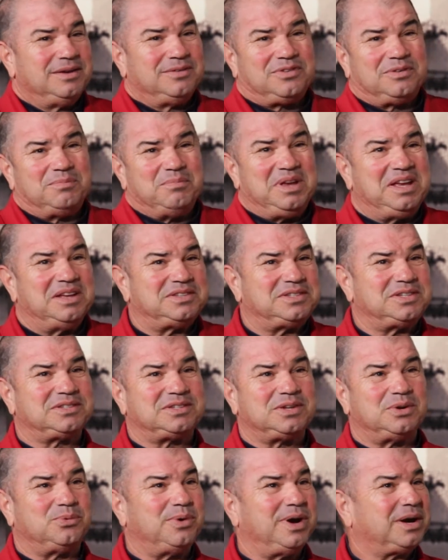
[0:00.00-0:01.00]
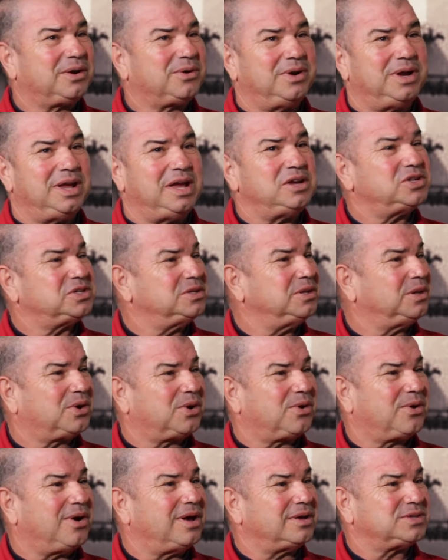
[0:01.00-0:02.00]
For me, it's just a recreational
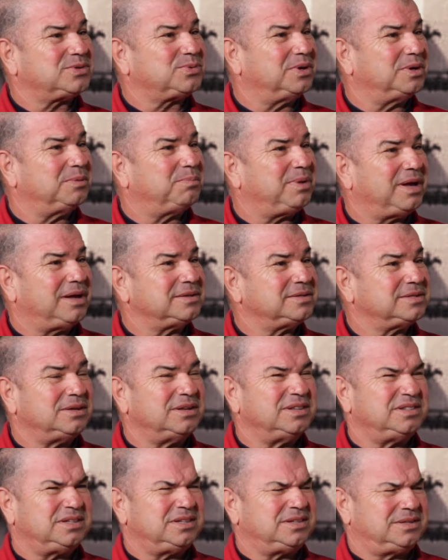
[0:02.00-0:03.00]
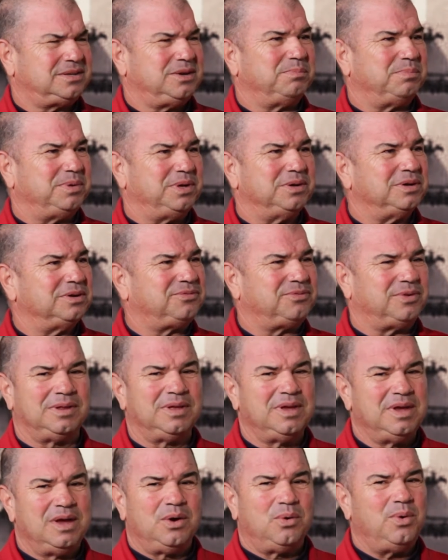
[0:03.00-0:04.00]
crossword puzzle. It's just so beautiful.